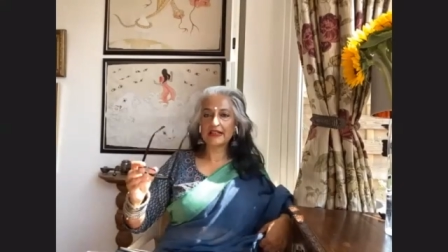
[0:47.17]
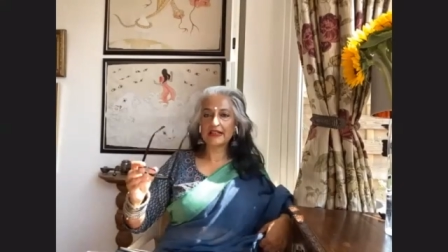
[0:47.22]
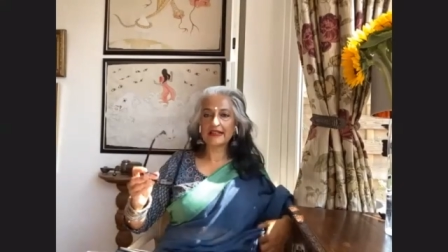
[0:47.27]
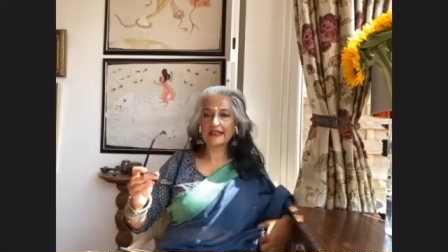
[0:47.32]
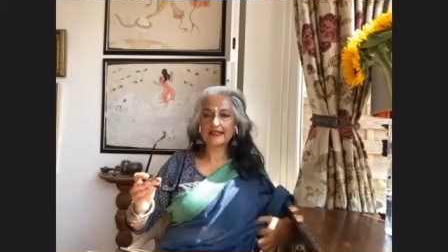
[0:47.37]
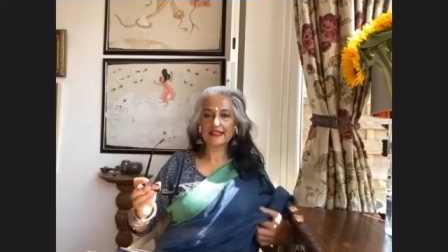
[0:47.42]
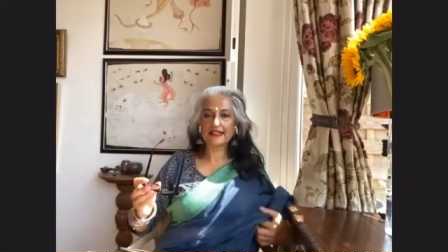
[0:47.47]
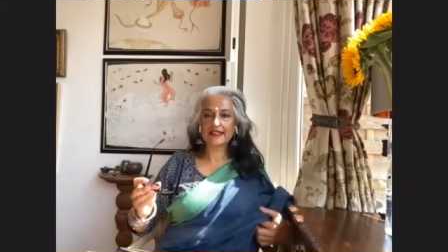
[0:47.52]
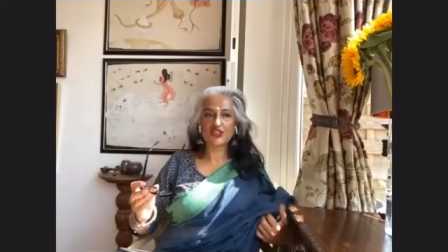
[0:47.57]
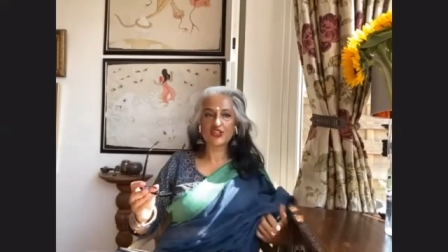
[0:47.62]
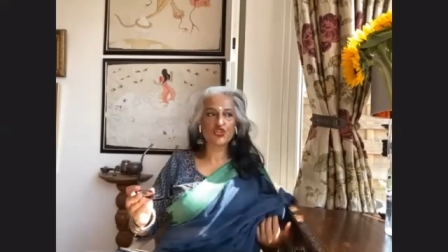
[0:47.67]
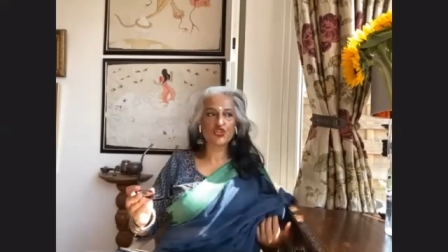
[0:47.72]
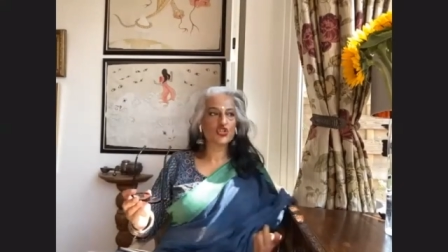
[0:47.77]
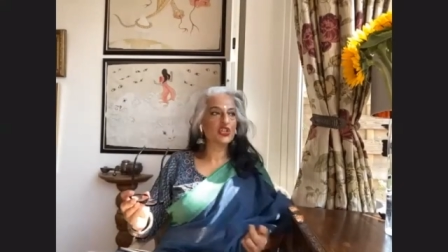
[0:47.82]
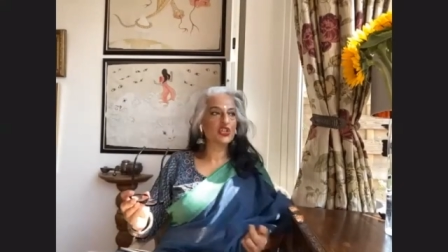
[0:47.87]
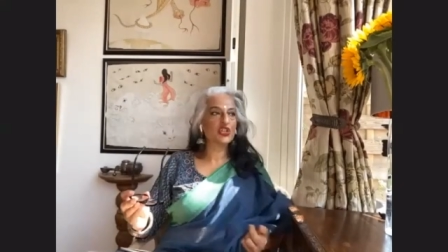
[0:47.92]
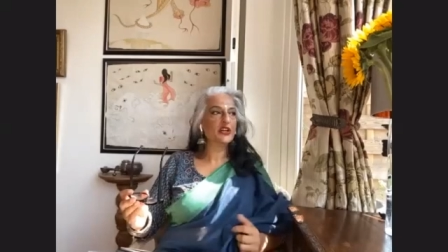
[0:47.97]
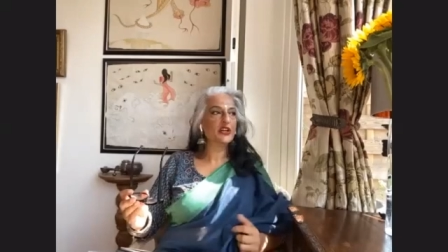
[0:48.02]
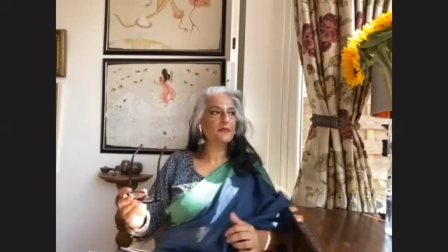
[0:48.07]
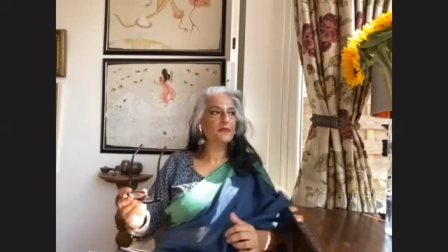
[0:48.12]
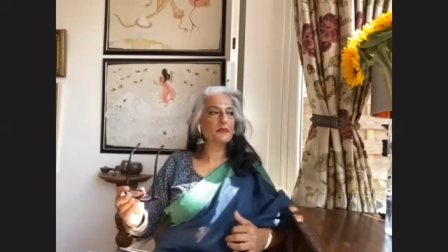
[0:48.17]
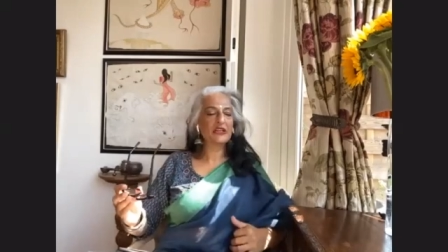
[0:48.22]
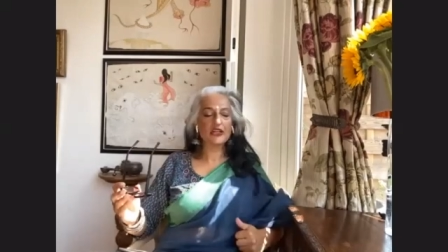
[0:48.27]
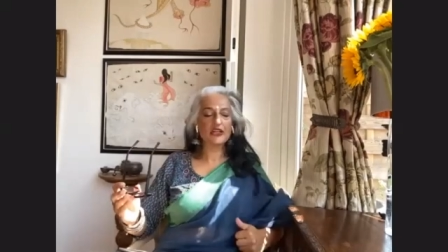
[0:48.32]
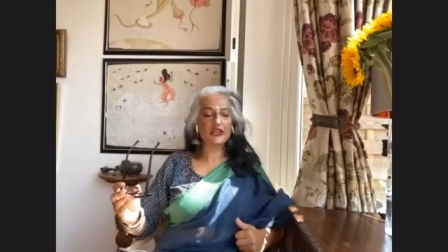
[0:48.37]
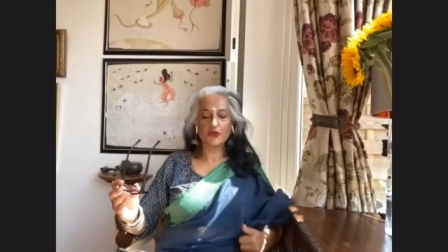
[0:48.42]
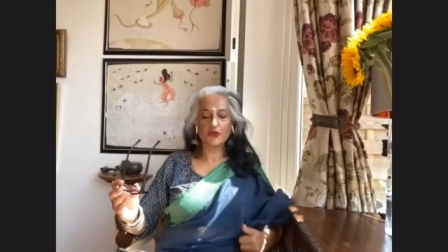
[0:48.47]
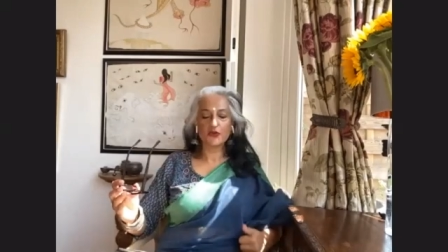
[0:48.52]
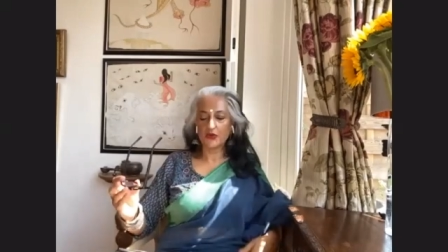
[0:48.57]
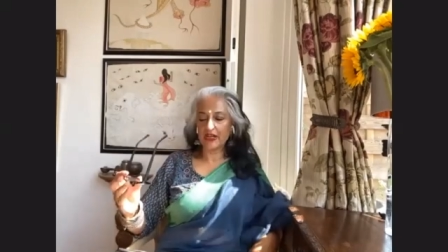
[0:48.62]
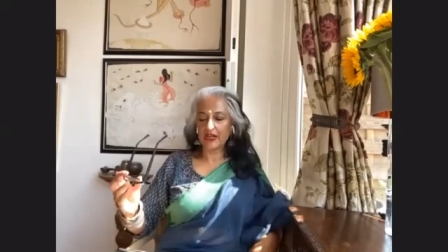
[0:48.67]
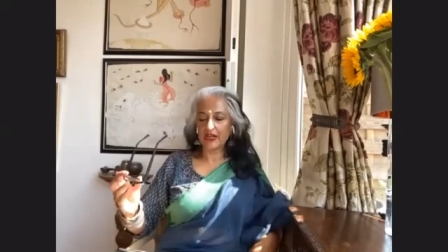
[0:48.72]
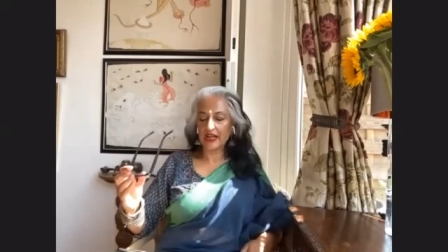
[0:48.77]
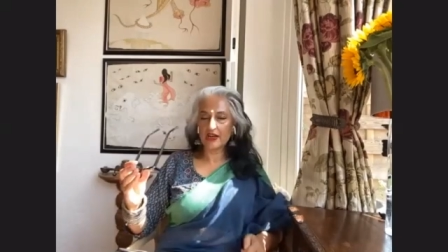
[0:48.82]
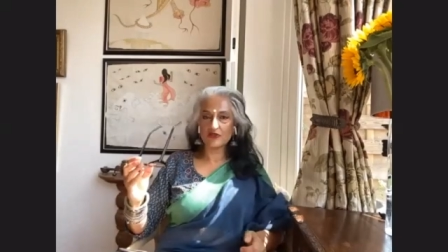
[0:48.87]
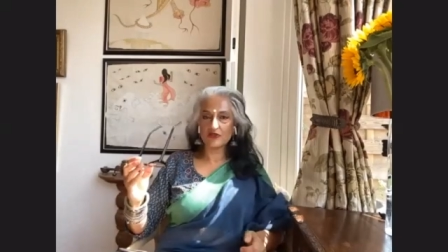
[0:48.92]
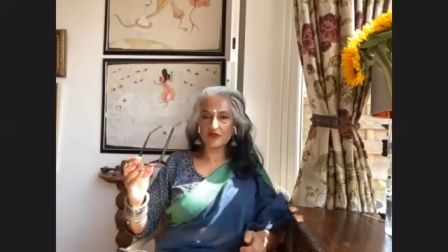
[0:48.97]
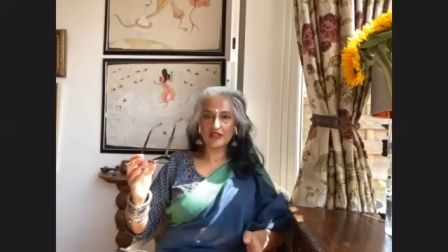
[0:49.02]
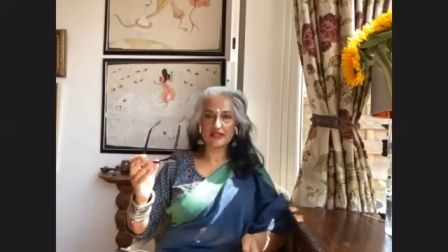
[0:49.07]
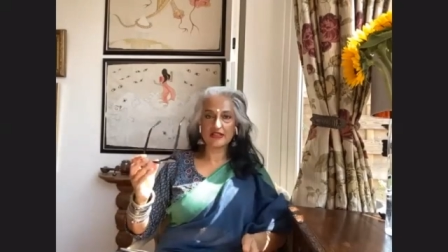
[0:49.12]
chirping away outside. It's
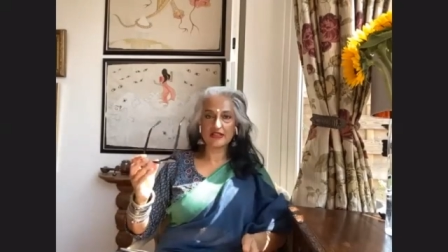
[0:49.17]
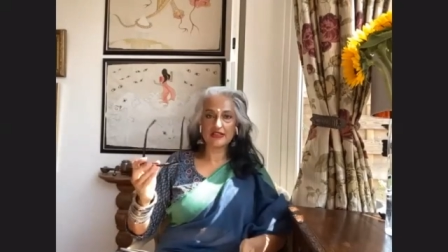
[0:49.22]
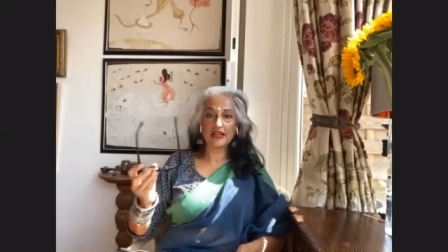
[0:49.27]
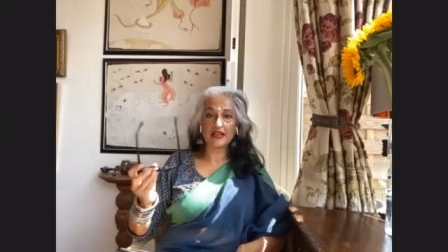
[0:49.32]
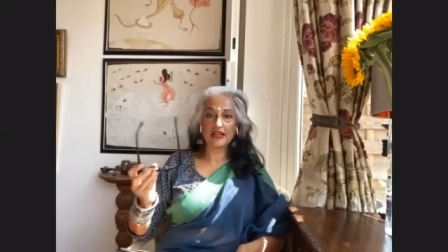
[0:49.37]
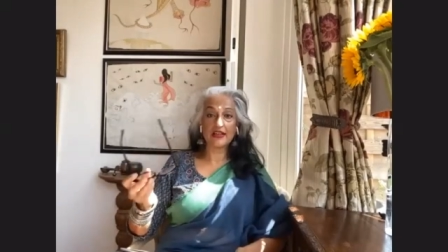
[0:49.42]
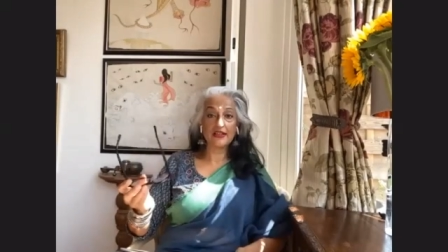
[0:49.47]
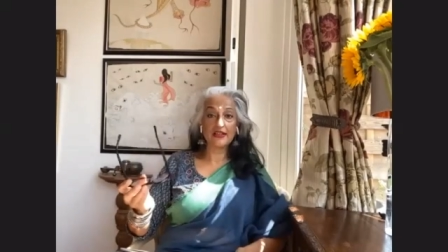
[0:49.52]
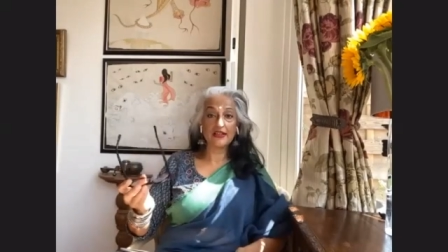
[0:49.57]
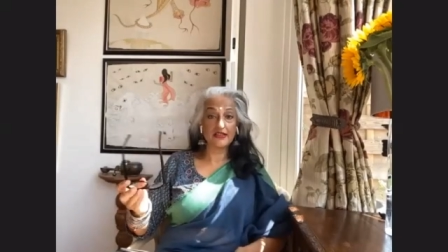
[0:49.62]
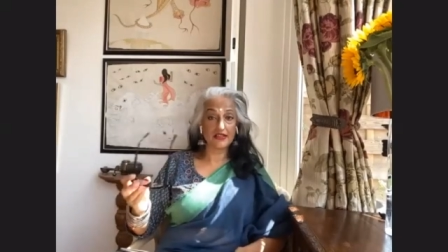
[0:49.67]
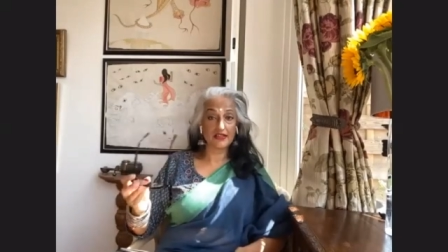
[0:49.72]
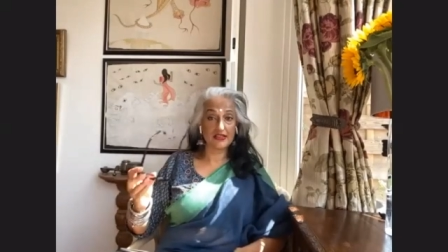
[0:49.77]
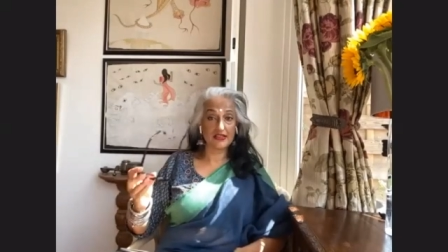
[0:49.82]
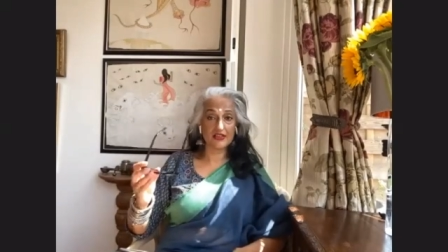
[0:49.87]
extremely good weather.